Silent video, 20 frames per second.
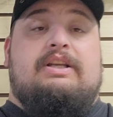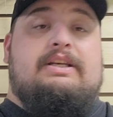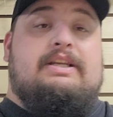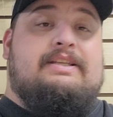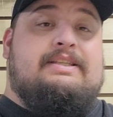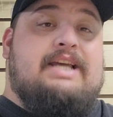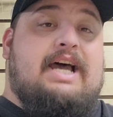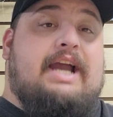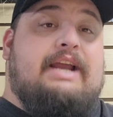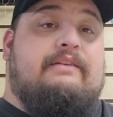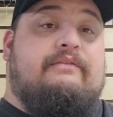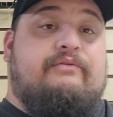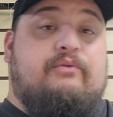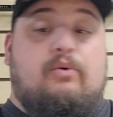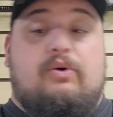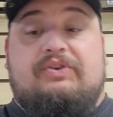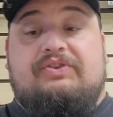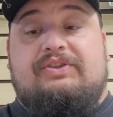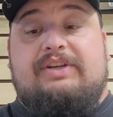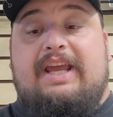designed
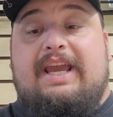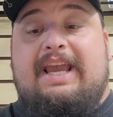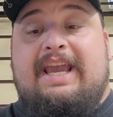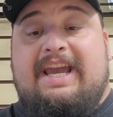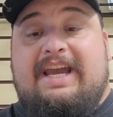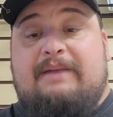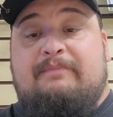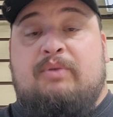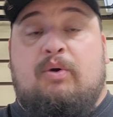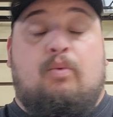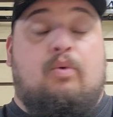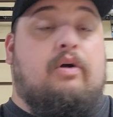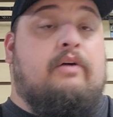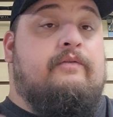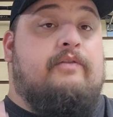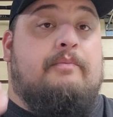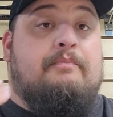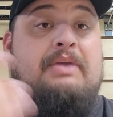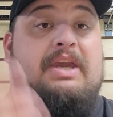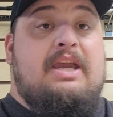for snakehead, but work
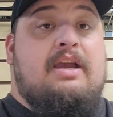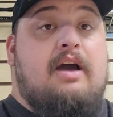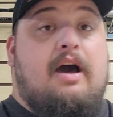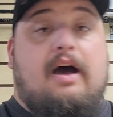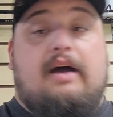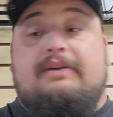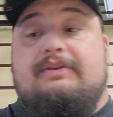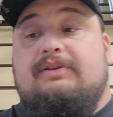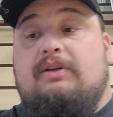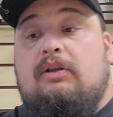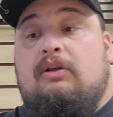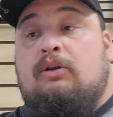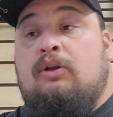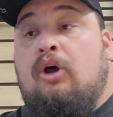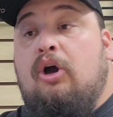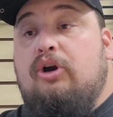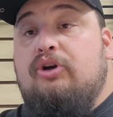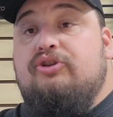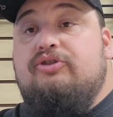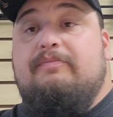for peacocks,
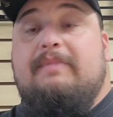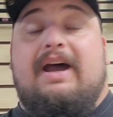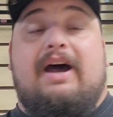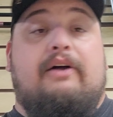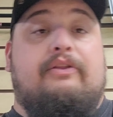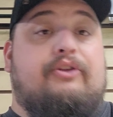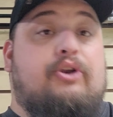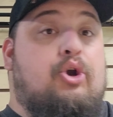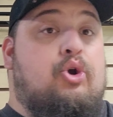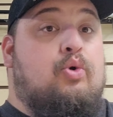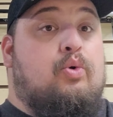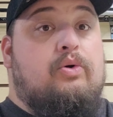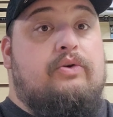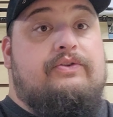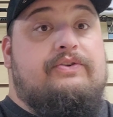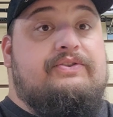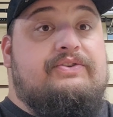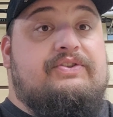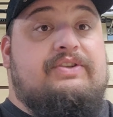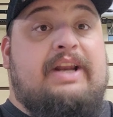largemouth,
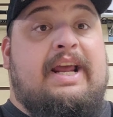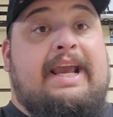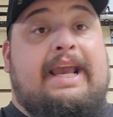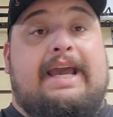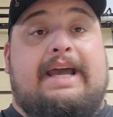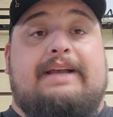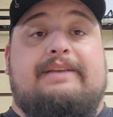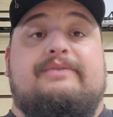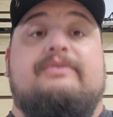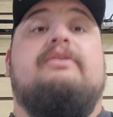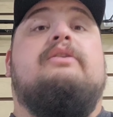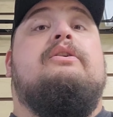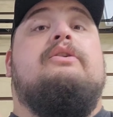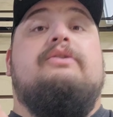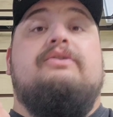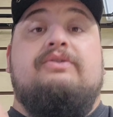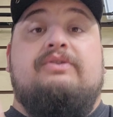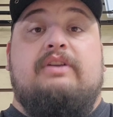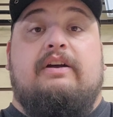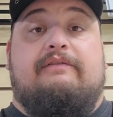northern snakeheads,
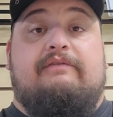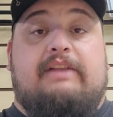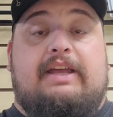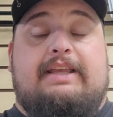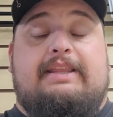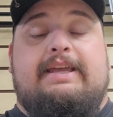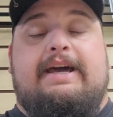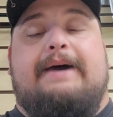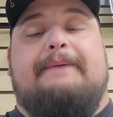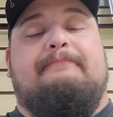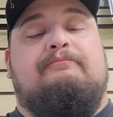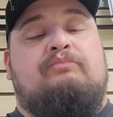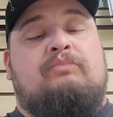stuff like that.